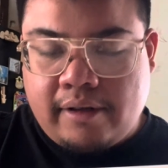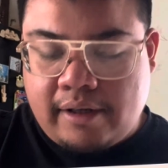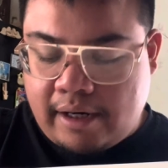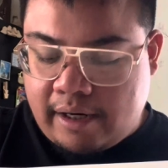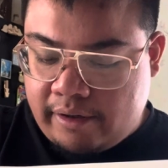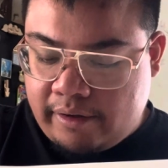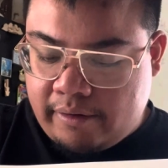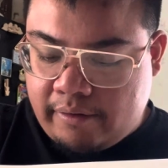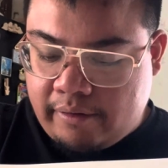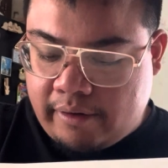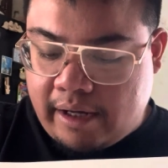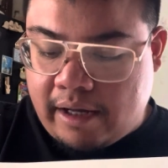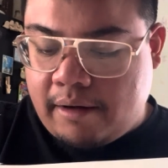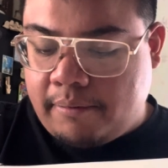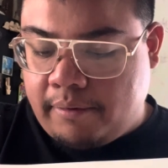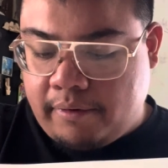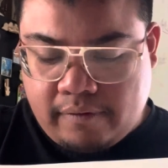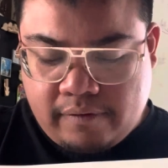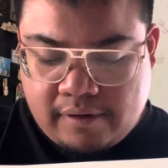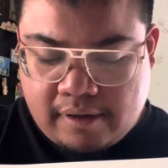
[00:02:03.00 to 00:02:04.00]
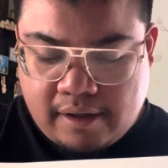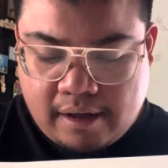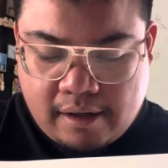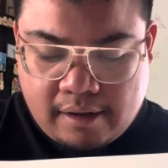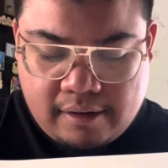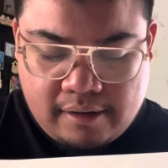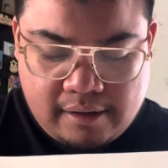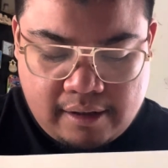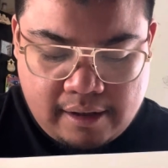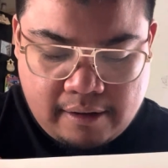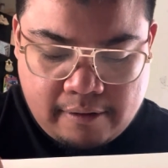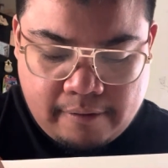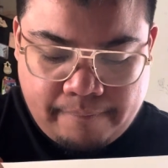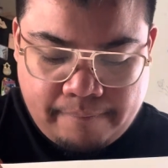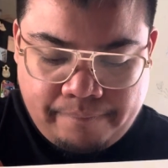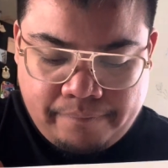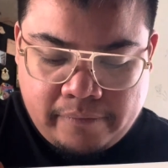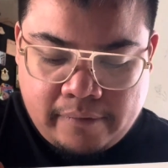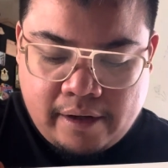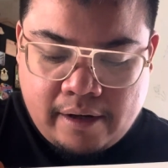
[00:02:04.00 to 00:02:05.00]
national capital of Scottsdale,
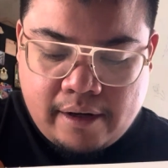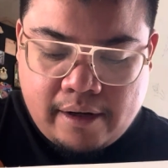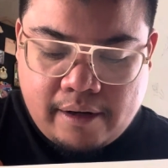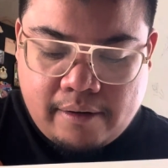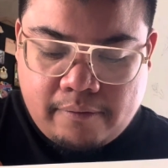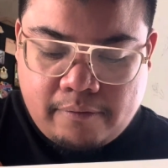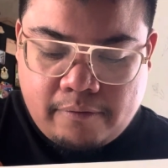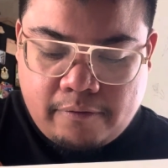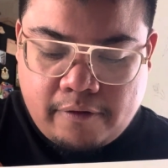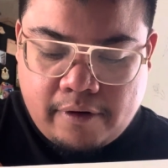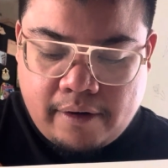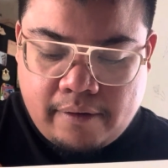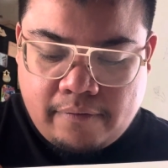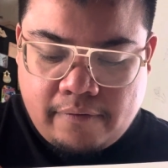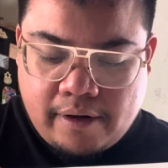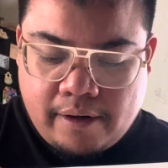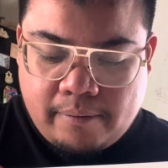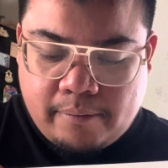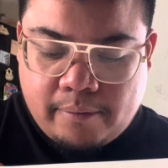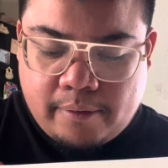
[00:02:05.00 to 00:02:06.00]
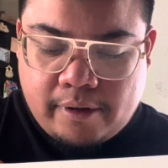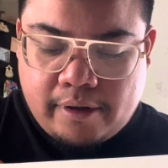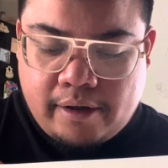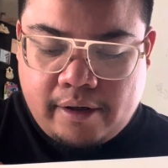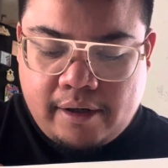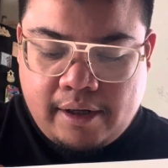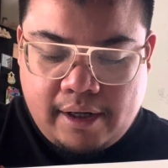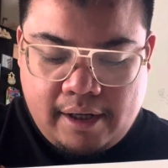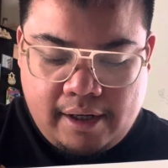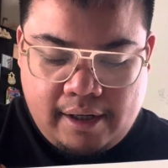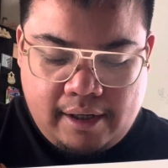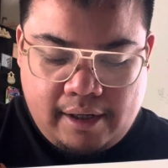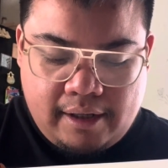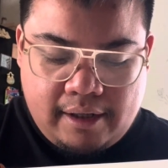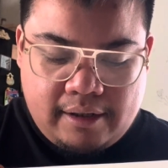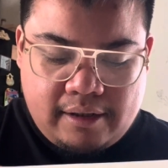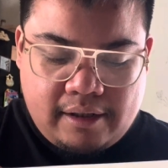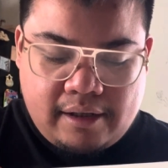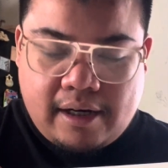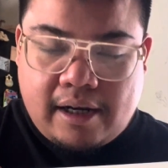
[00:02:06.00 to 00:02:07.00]
and Fenwood
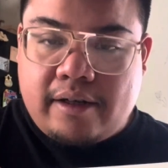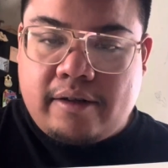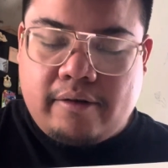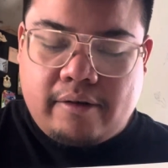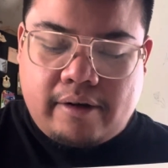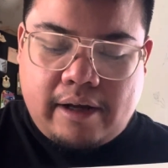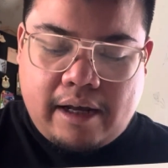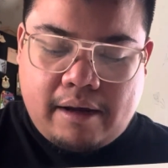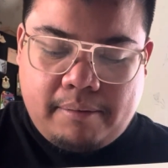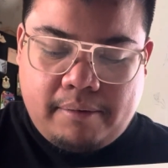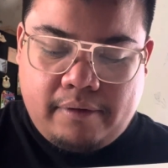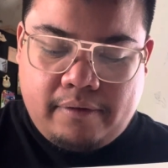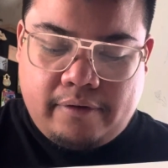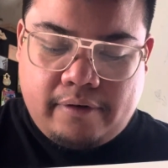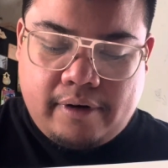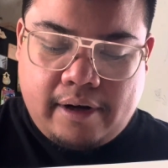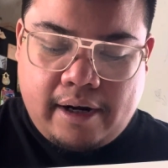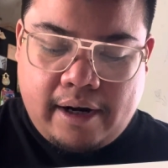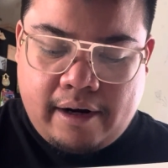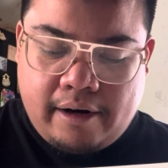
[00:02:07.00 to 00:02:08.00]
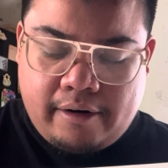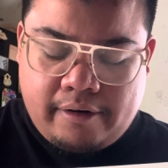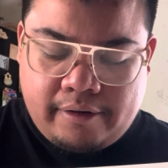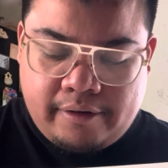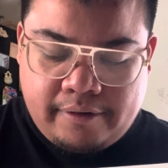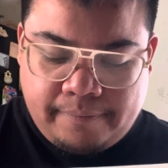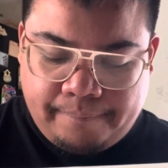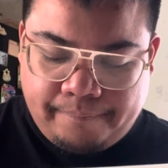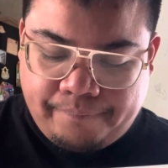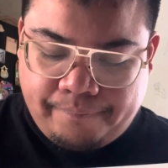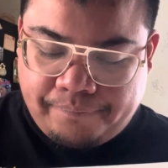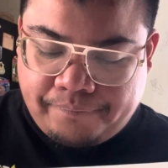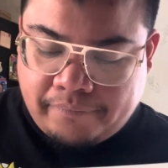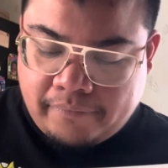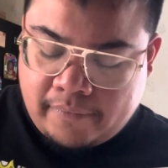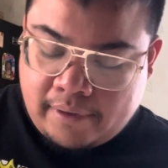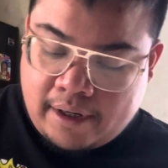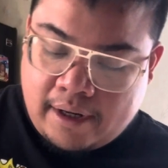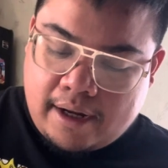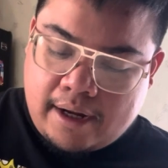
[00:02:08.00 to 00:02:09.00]
is the national capital for Ayers.
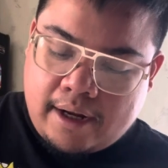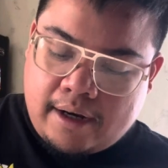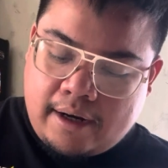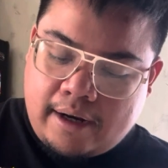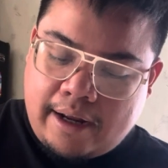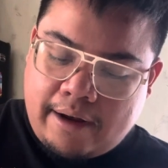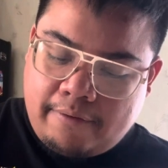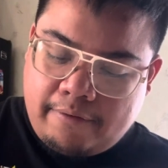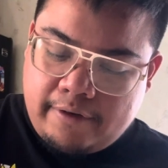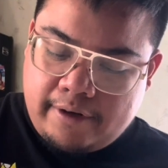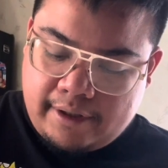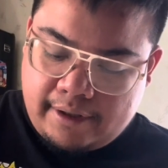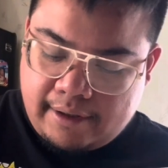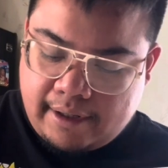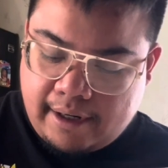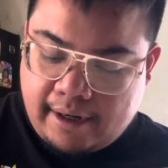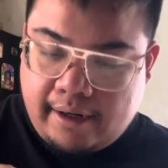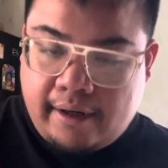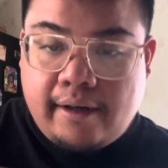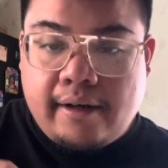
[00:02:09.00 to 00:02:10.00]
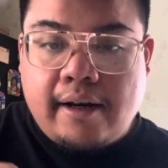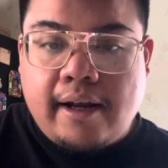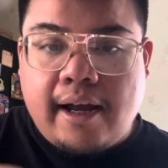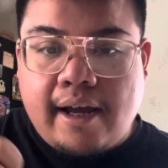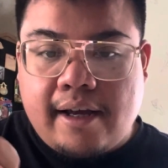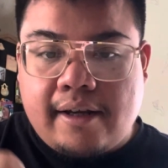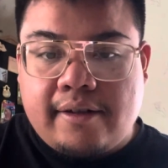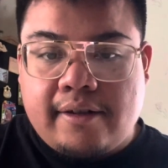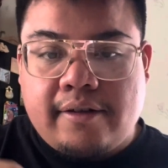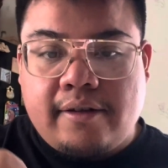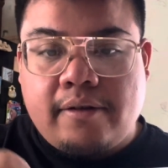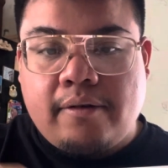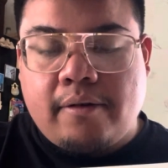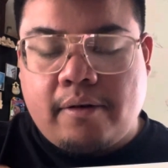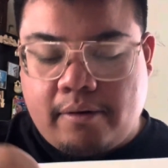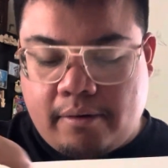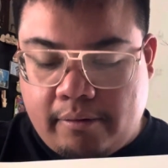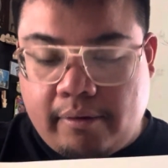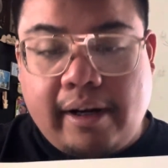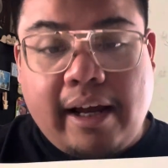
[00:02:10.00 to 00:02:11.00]
And every state has their
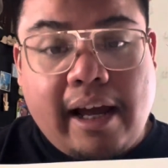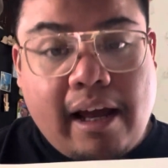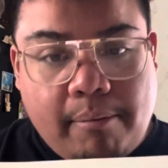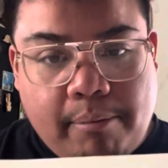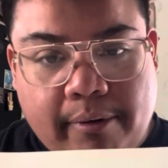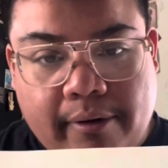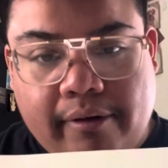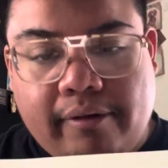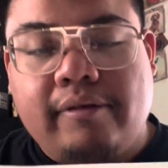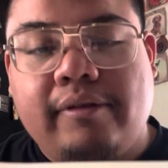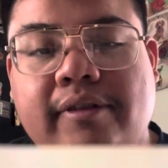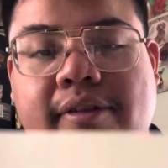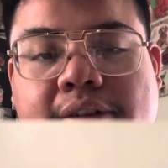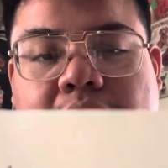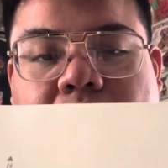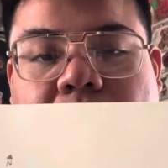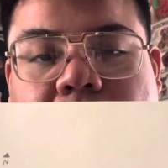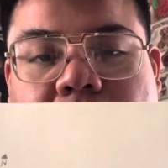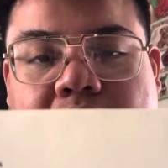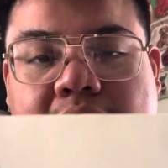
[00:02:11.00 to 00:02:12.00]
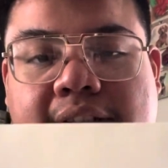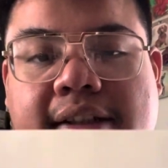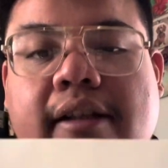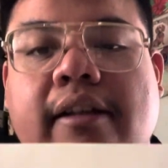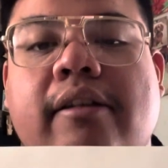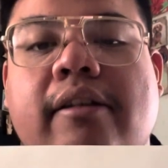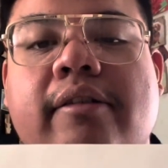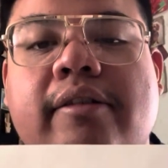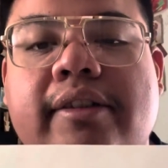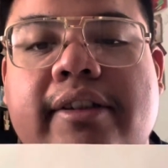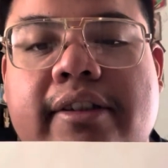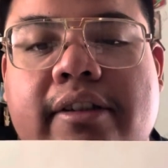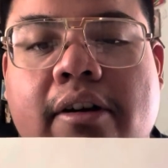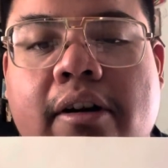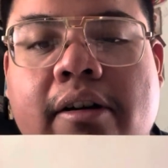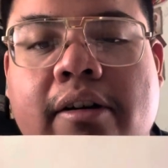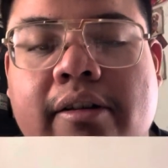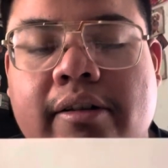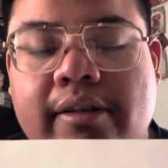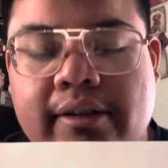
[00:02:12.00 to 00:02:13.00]
own capital. So you see the little
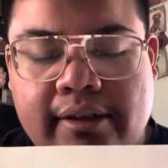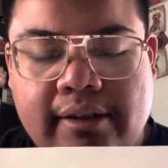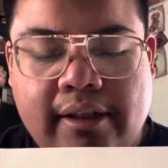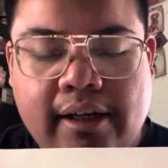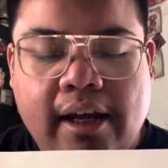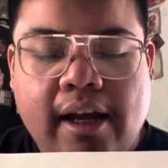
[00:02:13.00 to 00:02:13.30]
stars.